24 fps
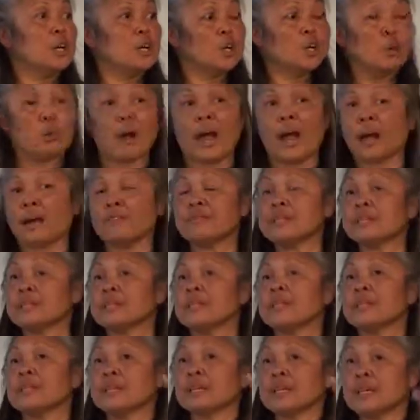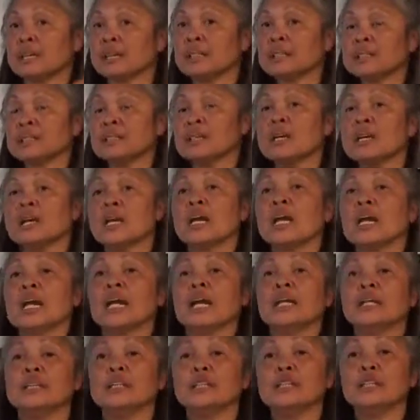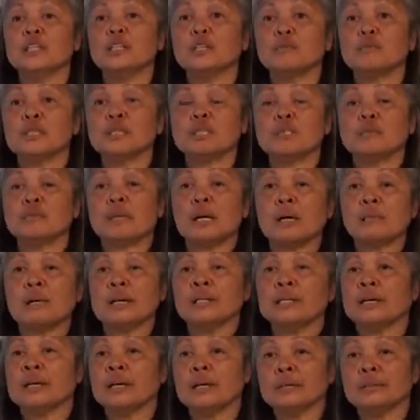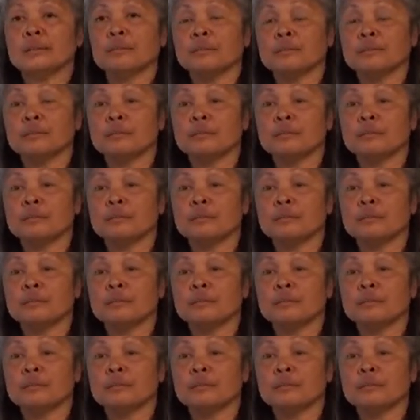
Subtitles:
crafts and things. And then there was the Babaylan.